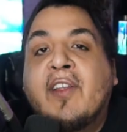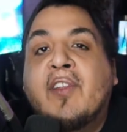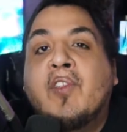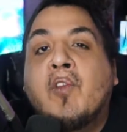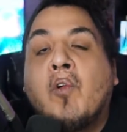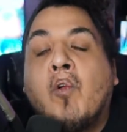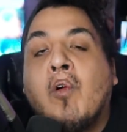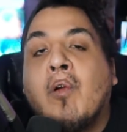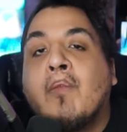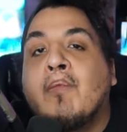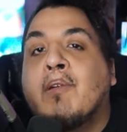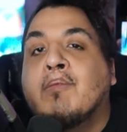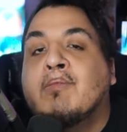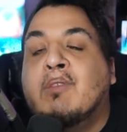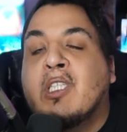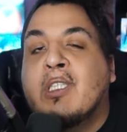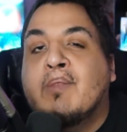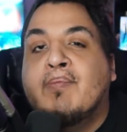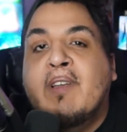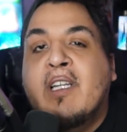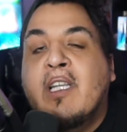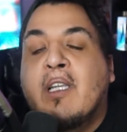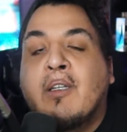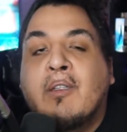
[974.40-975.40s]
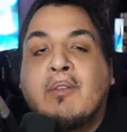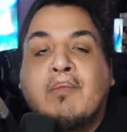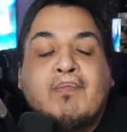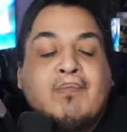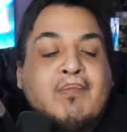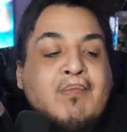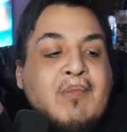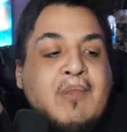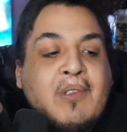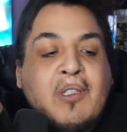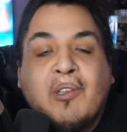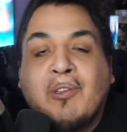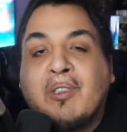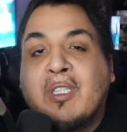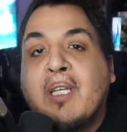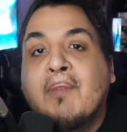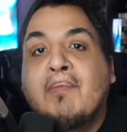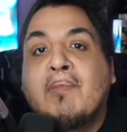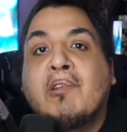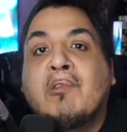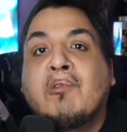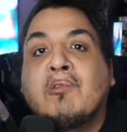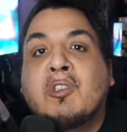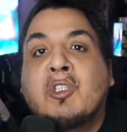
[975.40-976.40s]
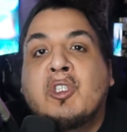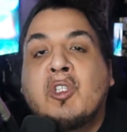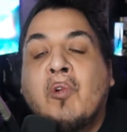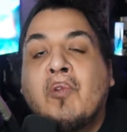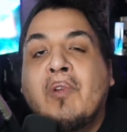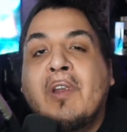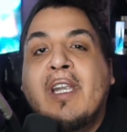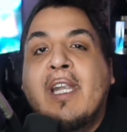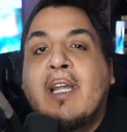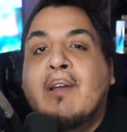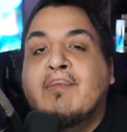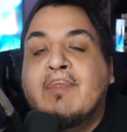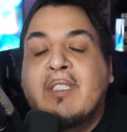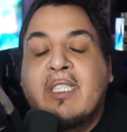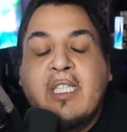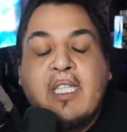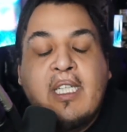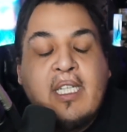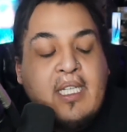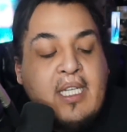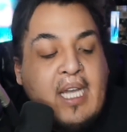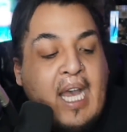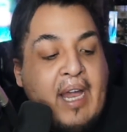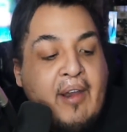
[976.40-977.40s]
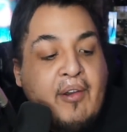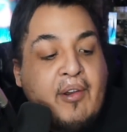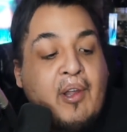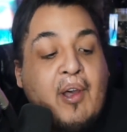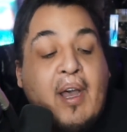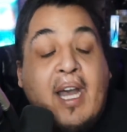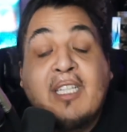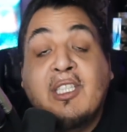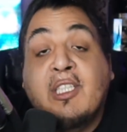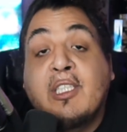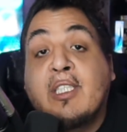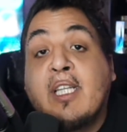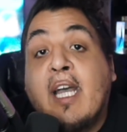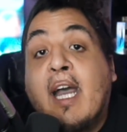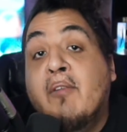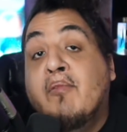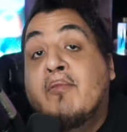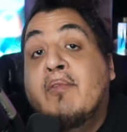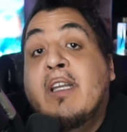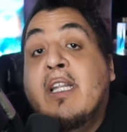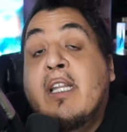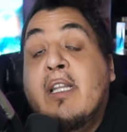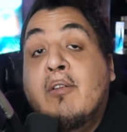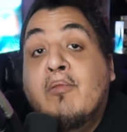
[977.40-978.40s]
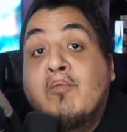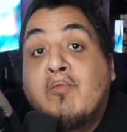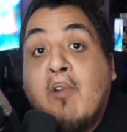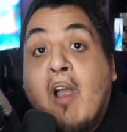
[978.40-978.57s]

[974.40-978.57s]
the norm of just being a, you know, typical shonen MC. I don't know. I really